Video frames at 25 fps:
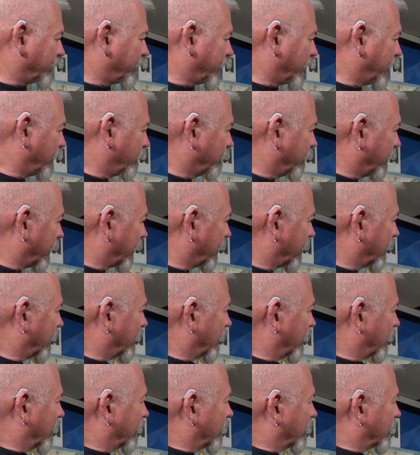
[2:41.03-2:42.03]
But anyway,
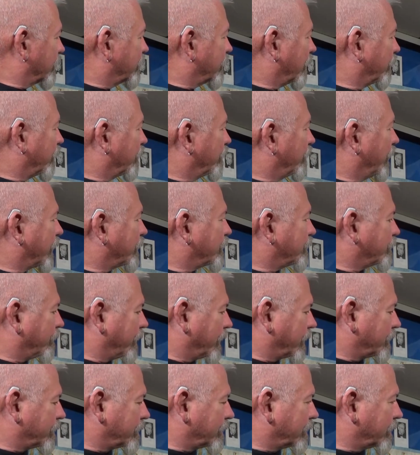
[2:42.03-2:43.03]
summer mess
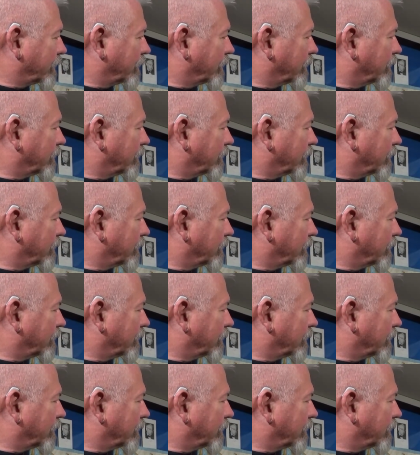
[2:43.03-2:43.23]
dress